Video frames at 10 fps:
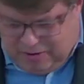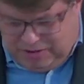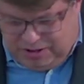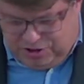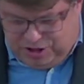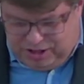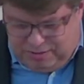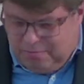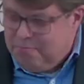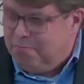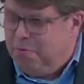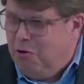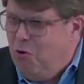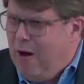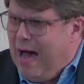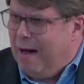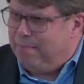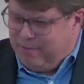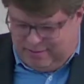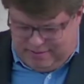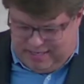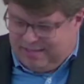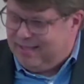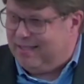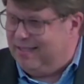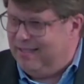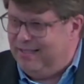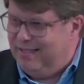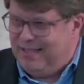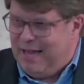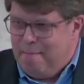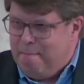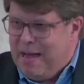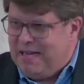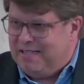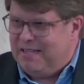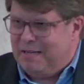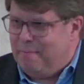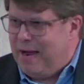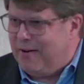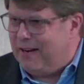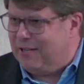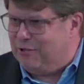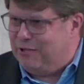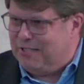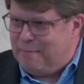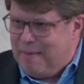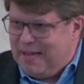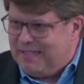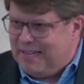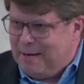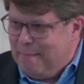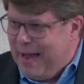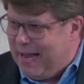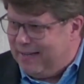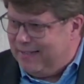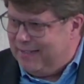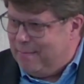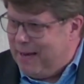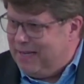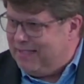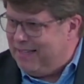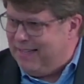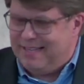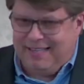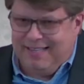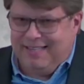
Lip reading: how did she blew up this amazing marriage, this amazing man, this amazing